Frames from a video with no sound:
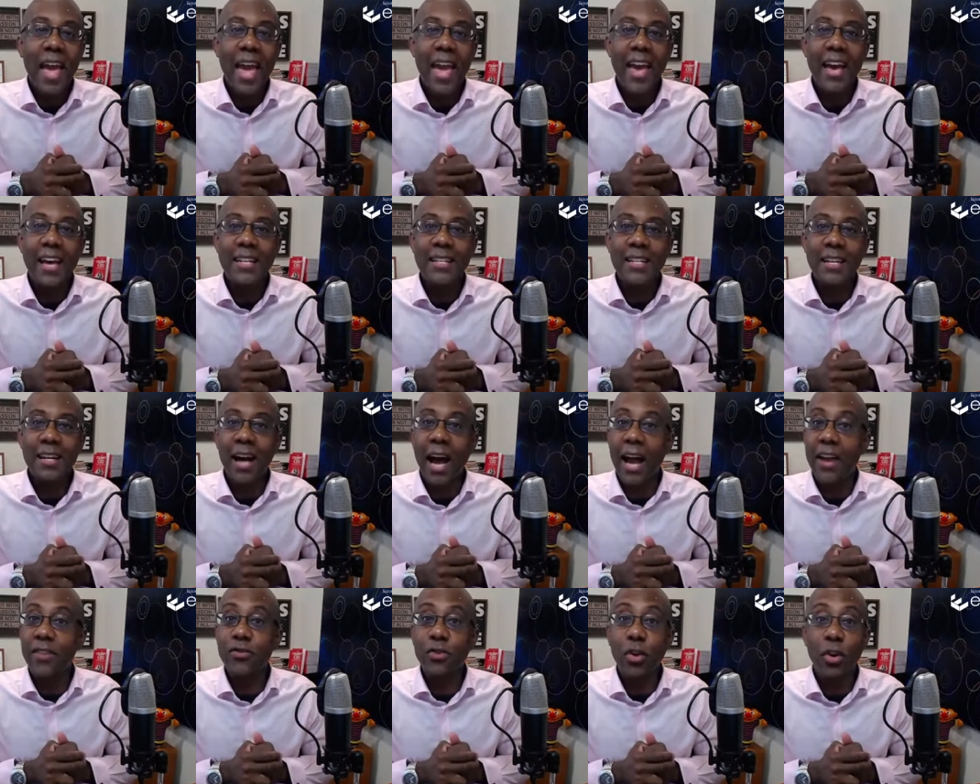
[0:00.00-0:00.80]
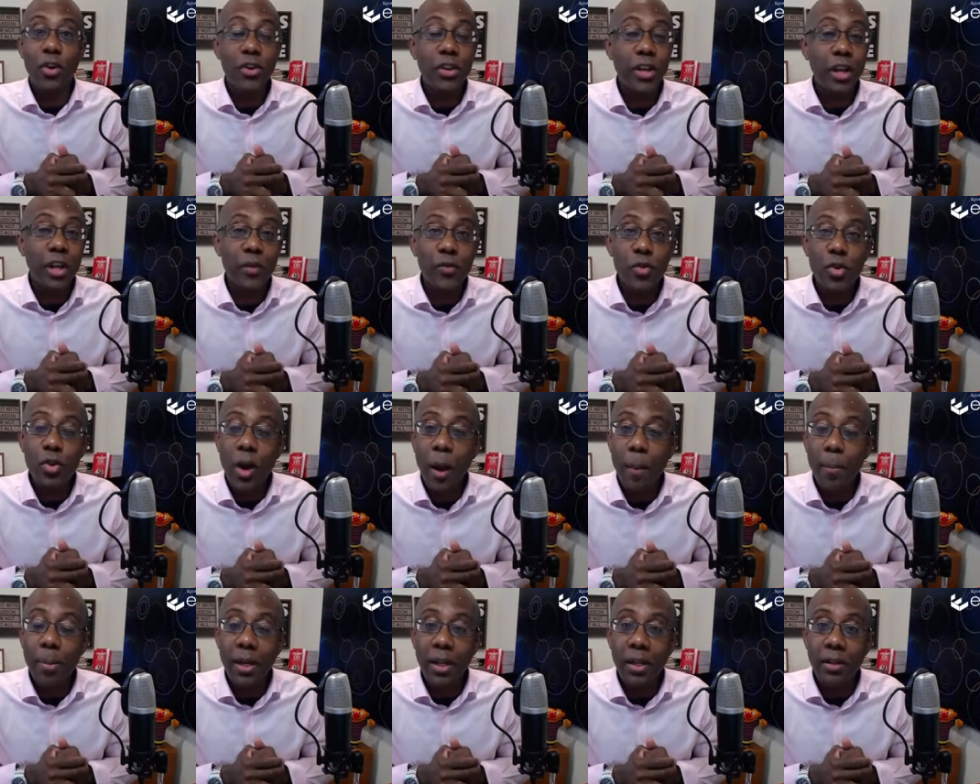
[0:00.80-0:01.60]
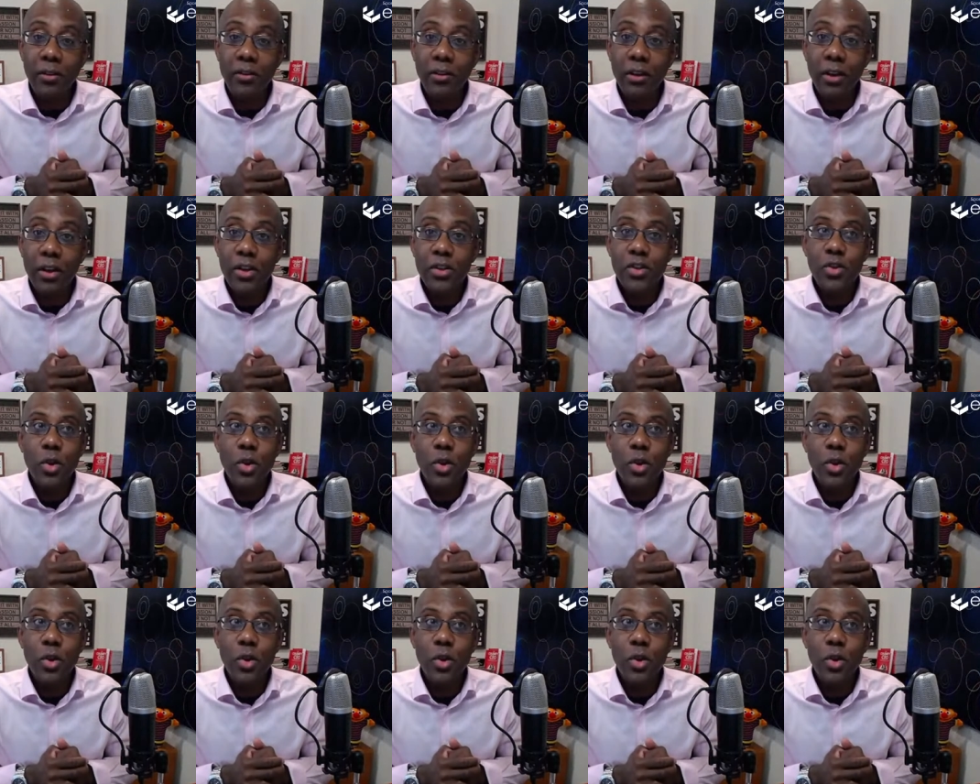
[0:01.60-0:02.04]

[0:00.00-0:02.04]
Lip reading: And I started to interview companies.